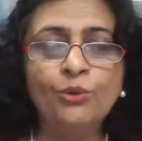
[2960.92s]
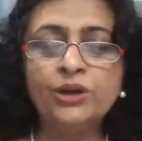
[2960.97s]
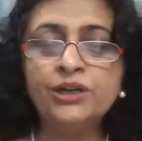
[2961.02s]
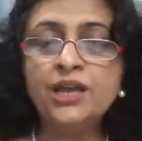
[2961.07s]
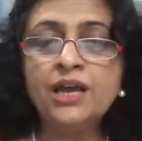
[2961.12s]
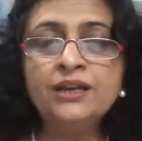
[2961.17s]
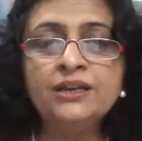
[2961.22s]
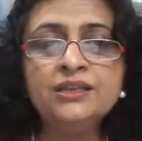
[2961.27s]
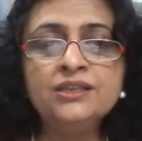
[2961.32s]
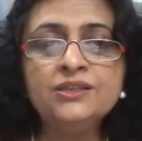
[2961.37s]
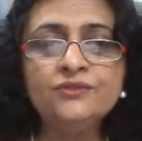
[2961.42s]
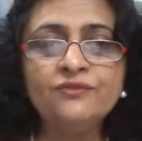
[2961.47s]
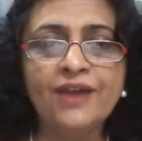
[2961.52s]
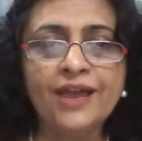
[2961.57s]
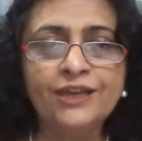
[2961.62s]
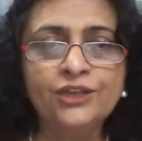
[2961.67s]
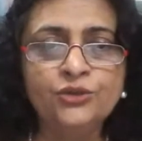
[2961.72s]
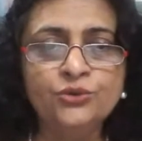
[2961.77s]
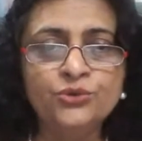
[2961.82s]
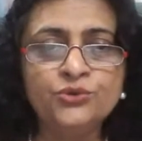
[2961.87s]
what are his
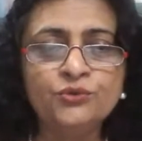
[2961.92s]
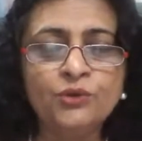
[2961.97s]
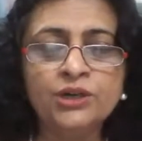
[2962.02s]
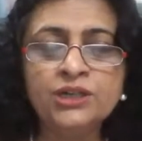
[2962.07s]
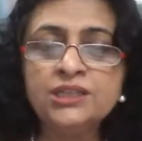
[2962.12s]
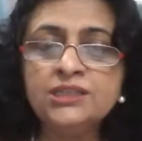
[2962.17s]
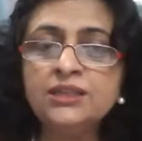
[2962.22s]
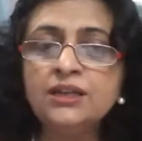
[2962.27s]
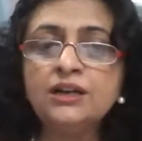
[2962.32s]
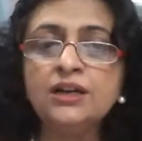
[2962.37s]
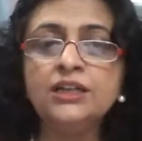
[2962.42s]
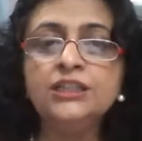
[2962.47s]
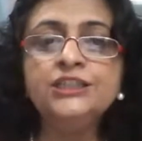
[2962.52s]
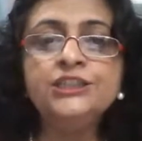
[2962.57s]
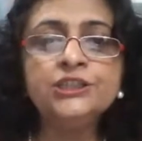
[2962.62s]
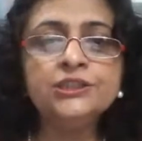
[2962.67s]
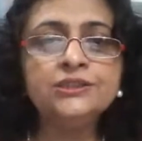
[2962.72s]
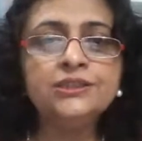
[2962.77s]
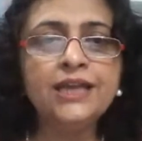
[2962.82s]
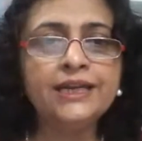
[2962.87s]
values, what is the
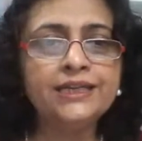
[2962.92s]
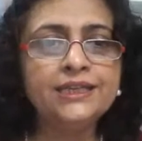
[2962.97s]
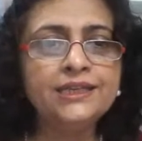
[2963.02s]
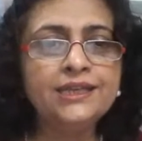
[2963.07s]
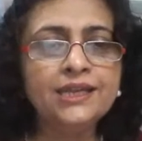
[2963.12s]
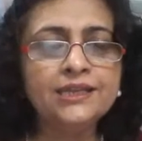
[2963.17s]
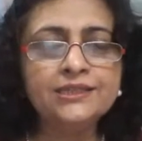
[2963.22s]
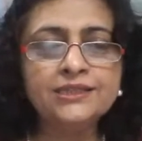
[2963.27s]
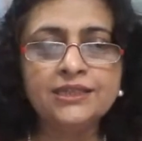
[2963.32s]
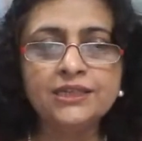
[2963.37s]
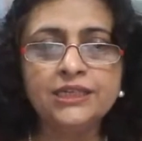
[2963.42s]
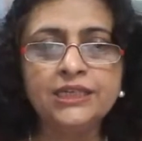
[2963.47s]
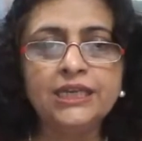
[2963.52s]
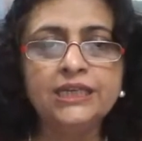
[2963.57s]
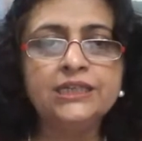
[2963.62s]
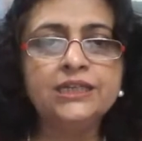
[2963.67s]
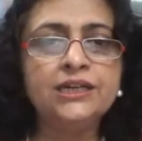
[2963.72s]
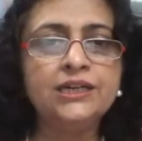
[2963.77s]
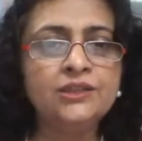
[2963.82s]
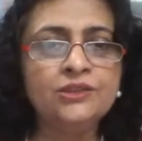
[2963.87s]
culture that he has
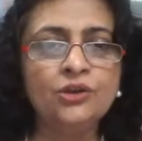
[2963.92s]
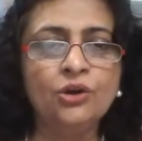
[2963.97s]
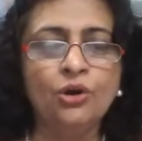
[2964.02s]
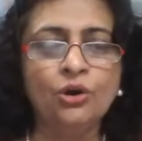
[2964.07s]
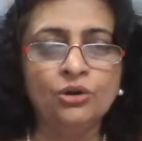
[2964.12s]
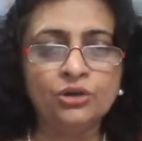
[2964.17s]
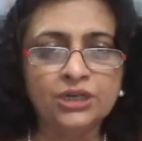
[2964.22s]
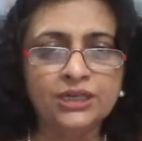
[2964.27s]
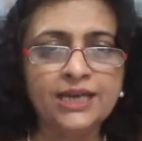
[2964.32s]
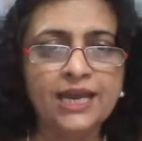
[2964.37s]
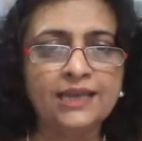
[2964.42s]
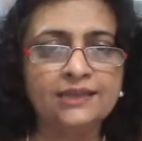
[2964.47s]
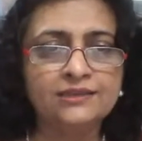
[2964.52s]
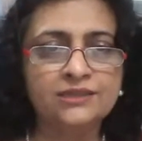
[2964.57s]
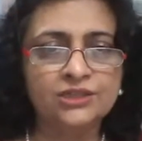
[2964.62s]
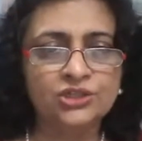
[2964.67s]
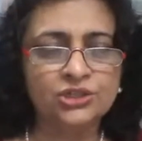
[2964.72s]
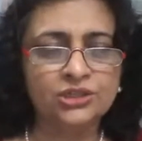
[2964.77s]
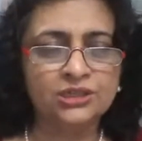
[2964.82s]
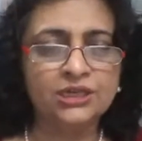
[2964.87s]
created in the
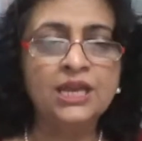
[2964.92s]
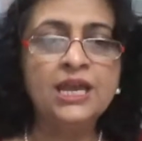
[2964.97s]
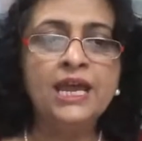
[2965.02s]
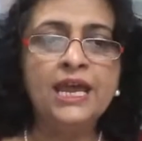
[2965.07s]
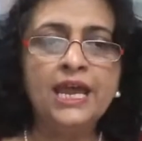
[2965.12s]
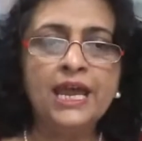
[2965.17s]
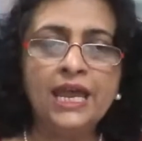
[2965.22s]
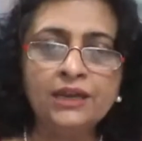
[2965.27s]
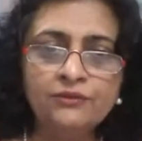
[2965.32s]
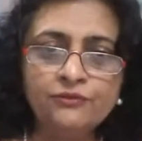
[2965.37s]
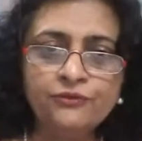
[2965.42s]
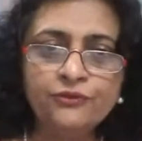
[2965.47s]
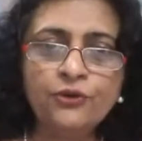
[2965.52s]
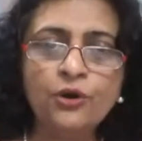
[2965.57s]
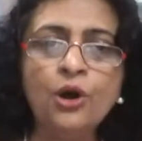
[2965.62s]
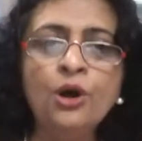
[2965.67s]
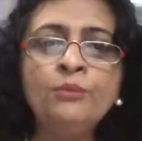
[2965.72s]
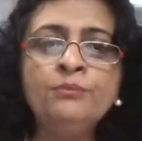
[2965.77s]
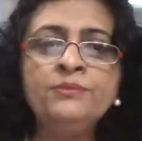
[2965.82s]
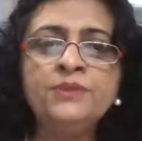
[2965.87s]
organization, and
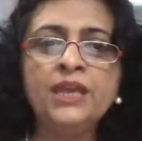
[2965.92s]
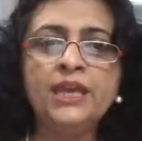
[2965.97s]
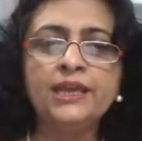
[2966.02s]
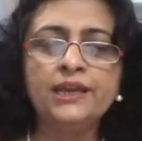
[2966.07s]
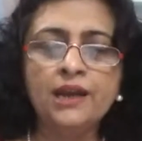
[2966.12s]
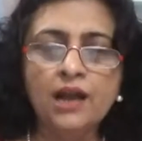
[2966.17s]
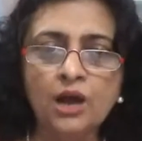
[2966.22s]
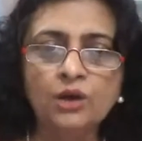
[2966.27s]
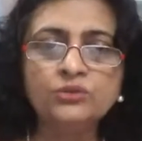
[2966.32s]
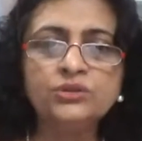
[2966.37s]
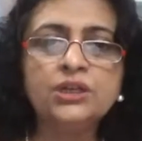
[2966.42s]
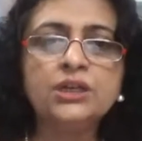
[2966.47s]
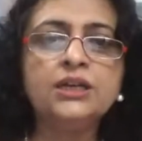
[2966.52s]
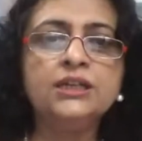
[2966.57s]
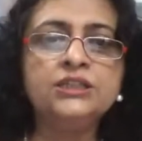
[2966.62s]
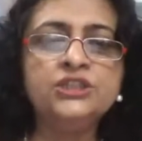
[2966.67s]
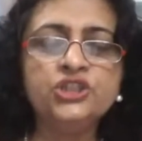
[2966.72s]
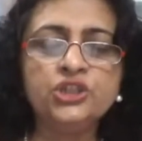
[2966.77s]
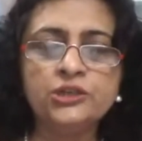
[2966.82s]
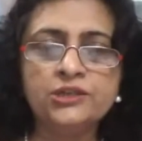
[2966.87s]
from there how the
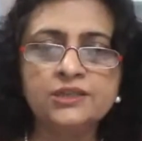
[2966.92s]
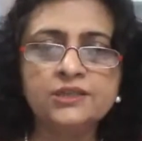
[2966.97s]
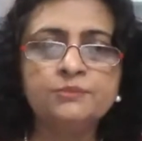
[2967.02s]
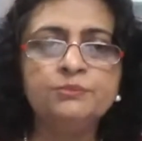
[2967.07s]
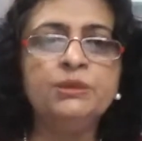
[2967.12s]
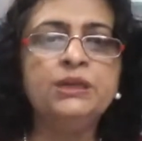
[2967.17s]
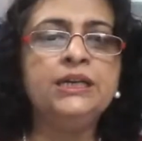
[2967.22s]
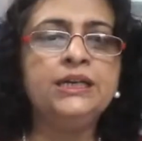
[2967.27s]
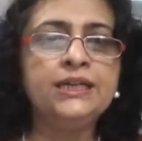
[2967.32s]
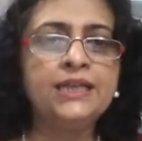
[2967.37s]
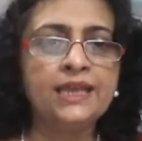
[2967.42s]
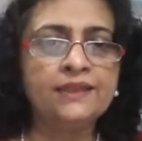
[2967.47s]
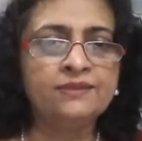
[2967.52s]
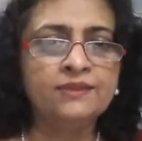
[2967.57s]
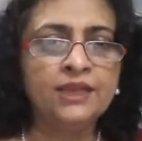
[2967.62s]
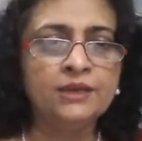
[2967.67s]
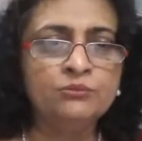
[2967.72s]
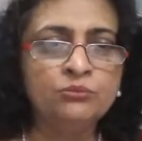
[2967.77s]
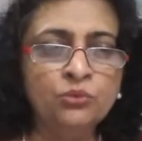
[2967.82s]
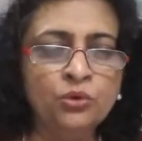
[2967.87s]
culture is built
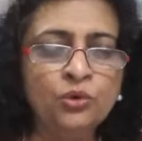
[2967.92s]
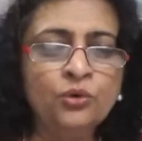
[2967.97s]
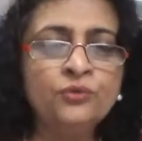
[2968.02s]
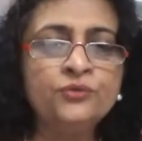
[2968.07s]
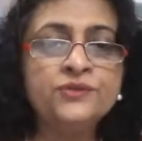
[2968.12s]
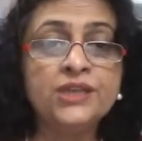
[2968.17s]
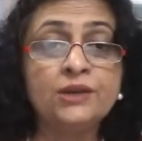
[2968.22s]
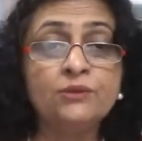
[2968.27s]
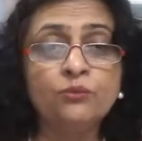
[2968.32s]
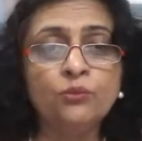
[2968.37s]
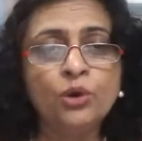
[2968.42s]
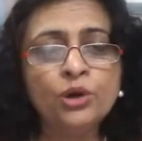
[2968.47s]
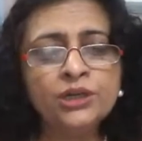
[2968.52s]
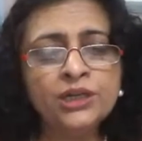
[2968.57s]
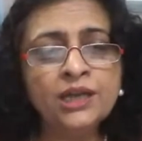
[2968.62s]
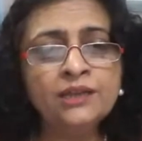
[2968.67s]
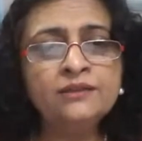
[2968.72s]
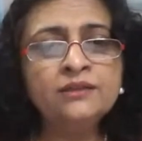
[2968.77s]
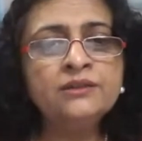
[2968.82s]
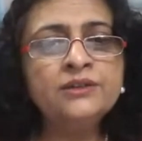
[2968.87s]
and then moves, and
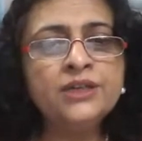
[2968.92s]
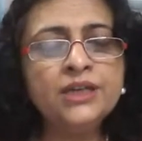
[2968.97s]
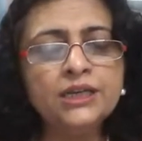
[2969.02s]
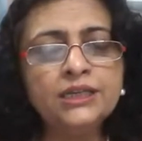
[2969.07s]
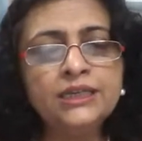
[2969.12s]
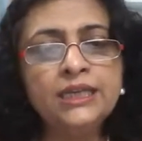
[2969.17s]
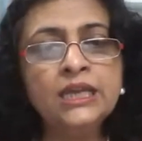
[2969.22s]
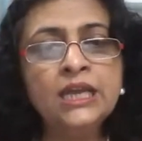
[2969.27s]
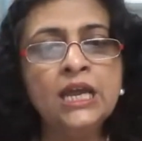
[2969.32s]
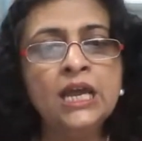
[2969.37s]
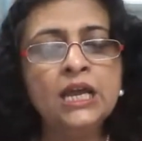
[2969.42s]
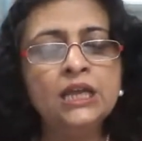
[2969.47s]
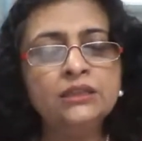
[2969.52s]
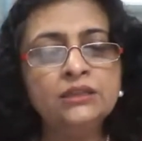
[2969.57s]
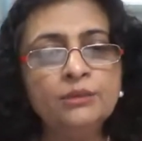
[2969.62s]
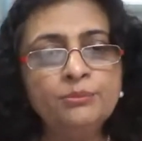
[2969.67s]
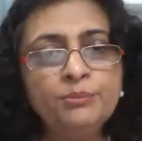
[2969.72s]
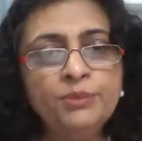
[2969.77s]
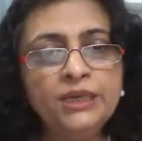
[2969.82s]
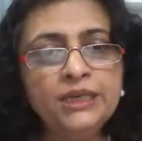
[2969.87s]
what are really
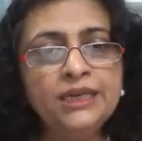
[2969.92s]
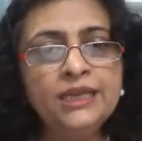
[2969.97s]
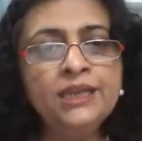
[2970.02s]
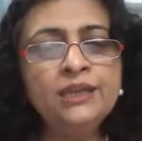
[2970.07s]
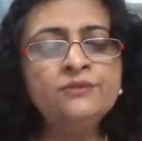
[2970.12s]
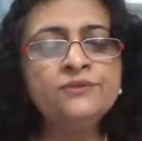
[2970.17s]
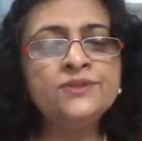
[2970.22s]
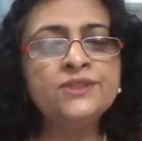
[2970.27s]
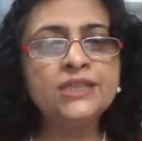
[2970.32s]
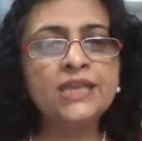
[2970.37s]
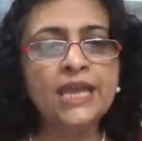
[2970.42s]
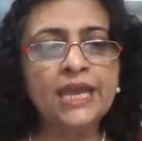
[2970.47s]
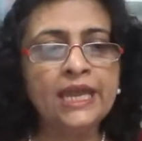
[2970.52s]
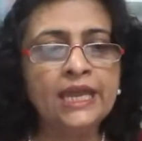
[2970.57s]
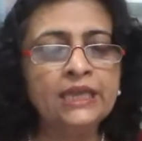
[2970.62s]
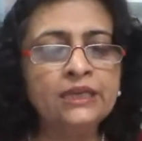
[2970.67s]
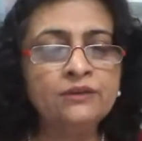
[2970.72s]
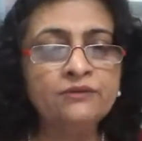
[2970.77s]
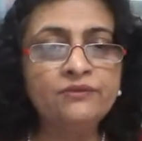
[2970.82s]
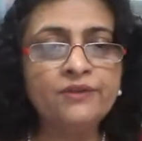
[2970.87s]
the beliefs
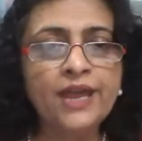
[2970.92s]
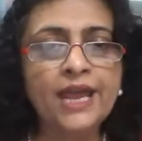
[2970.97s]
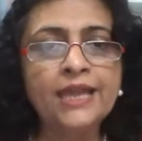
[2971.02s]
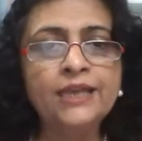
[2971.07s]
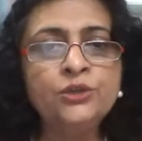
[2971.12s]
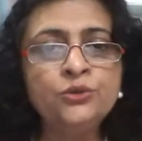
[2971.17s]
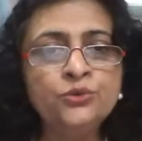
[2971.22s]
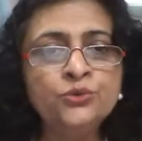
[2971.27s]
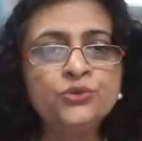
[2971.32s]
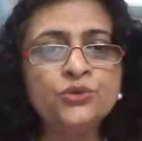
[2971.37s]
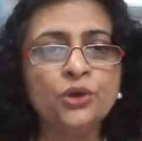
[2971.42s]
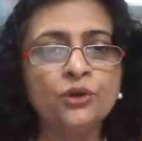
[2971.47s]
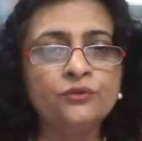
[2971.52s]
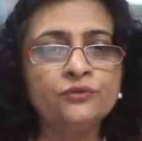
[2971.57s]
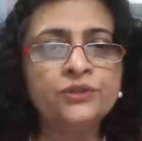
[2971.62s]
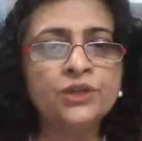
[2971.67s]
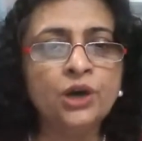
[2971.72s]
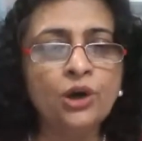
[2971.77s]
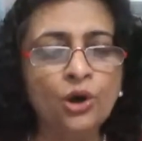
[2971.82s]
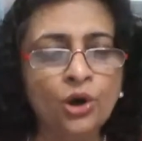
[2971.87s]
and values
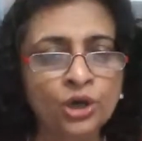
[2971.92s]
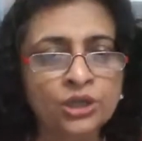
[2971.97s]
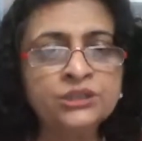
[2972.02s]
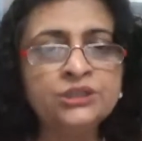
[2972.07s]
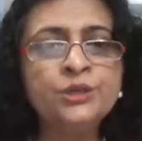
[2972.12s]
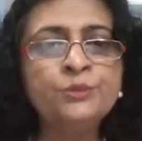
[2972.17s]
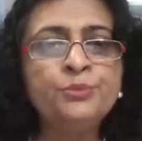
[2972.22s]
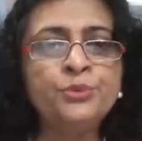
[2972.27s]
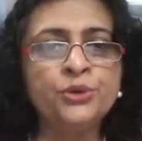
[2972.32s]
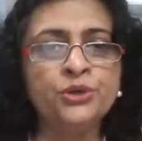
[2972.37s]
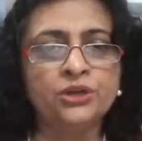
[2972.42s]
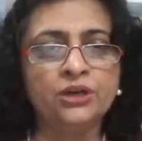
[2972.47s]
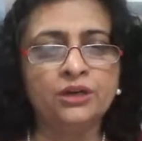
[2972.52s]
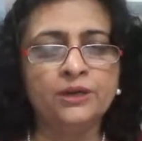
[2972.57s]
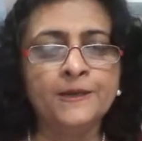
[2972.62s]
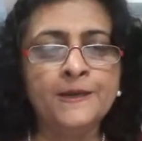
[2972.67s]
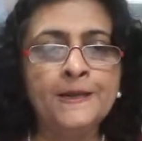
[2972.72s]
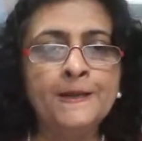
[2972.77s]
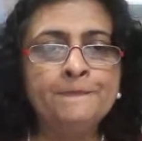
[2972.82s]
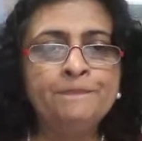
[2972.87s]
of the
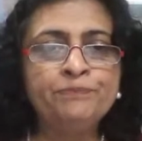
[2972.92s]
entrepreneur